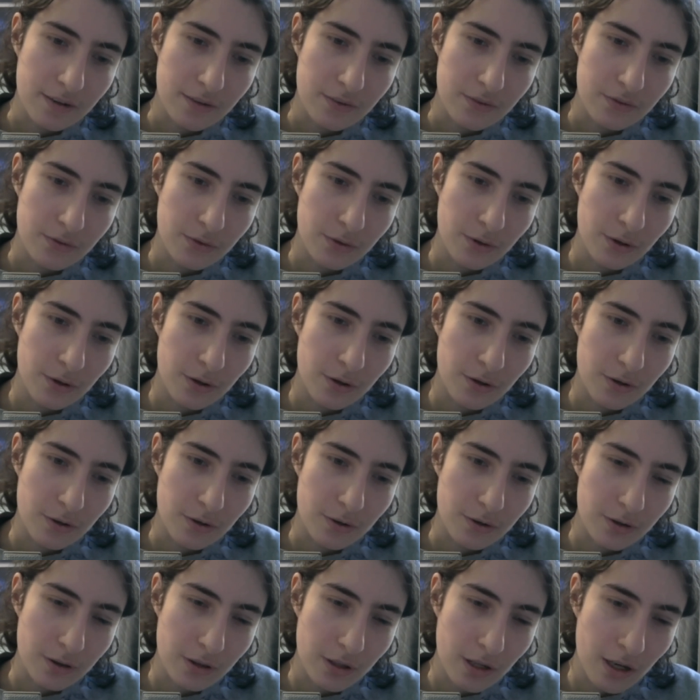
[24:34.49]
For
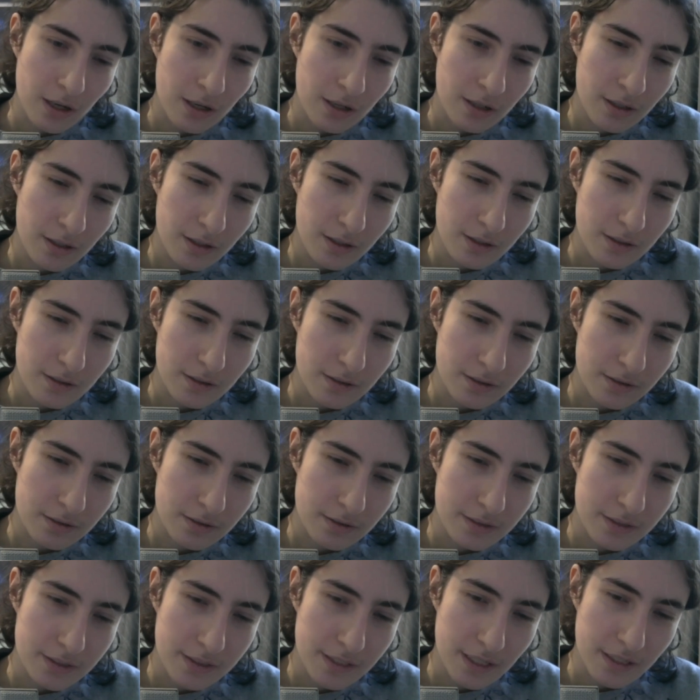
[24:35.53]

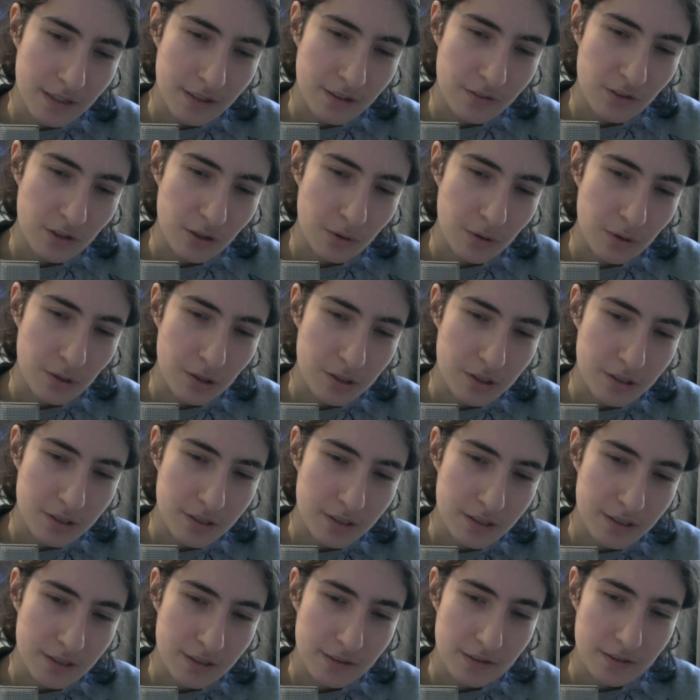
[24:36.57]
long-standing
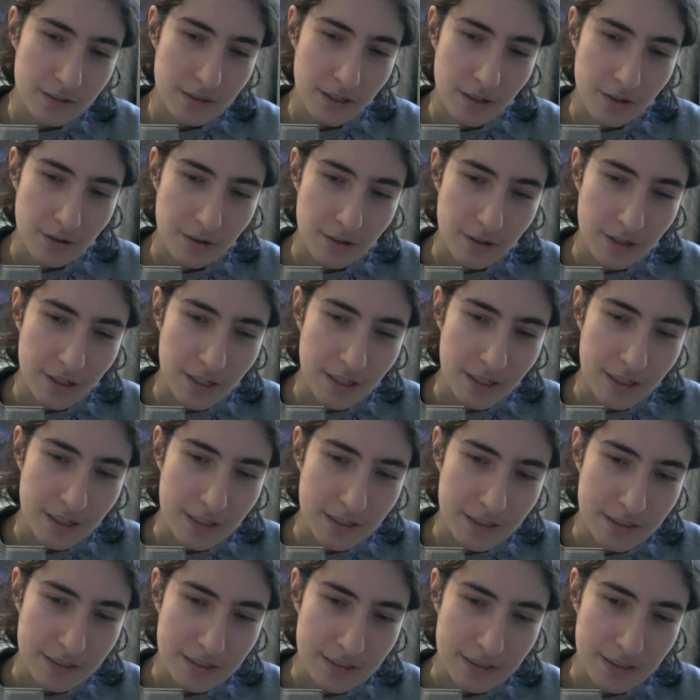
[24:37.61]
viewers, there
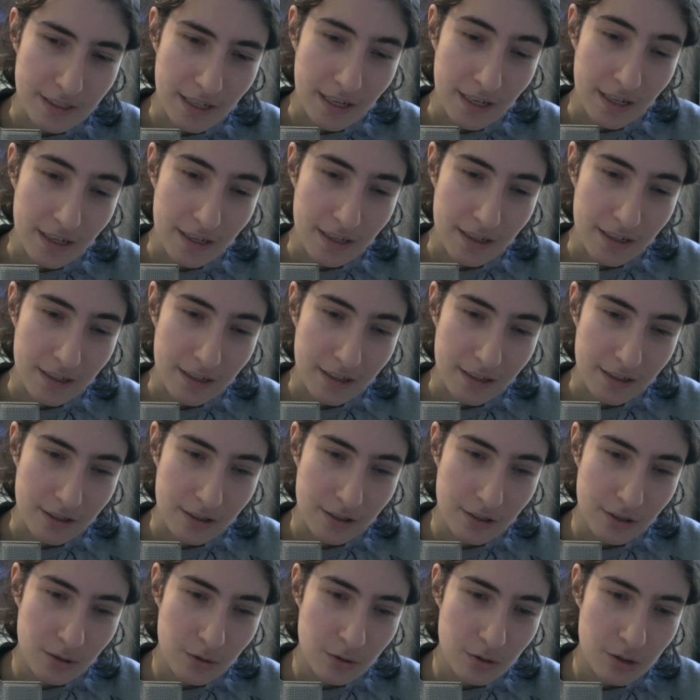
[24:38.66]
is a
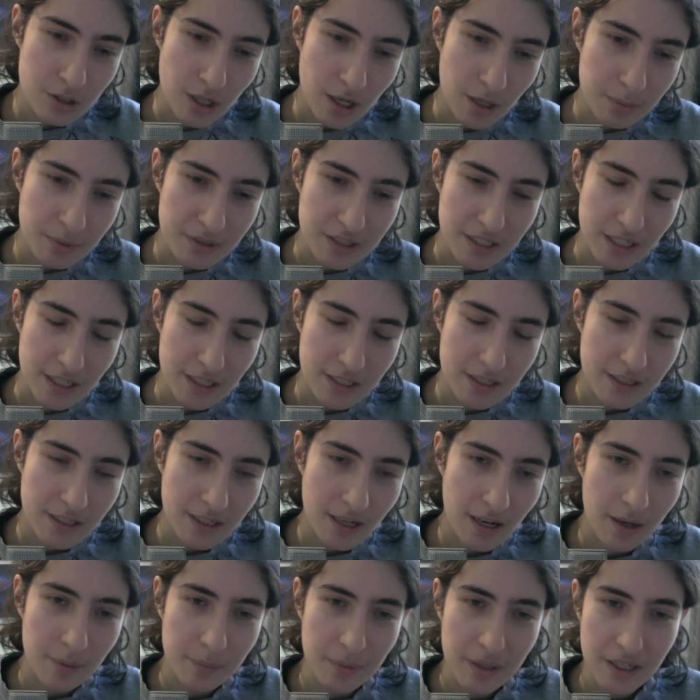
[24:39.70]
huge update
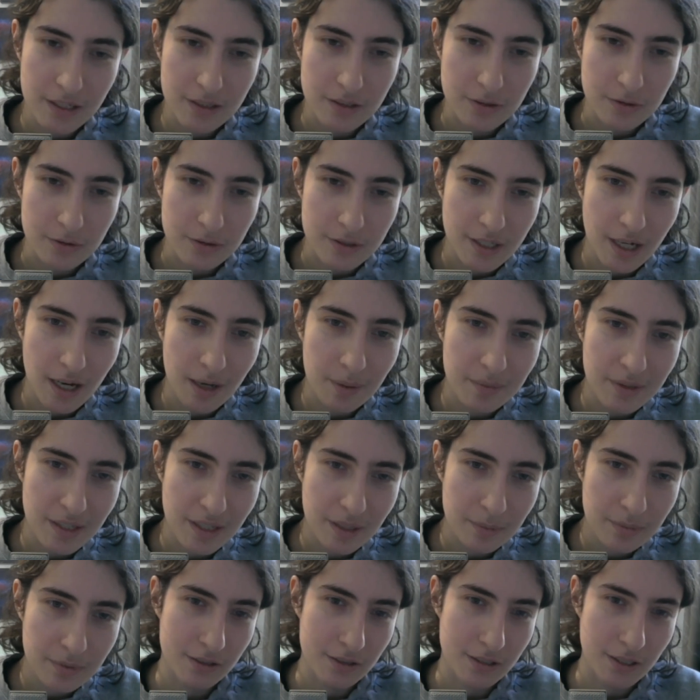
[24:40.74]
coming to
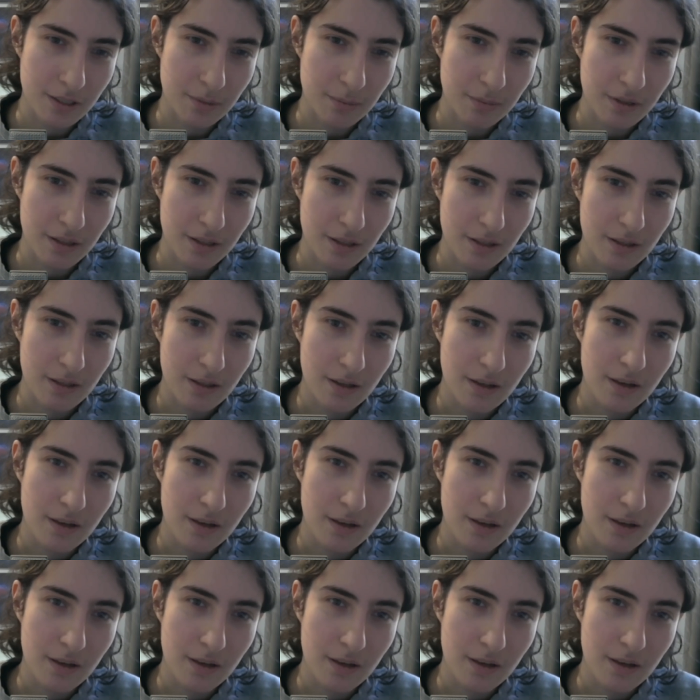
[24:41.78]
Tomlib. It's going to be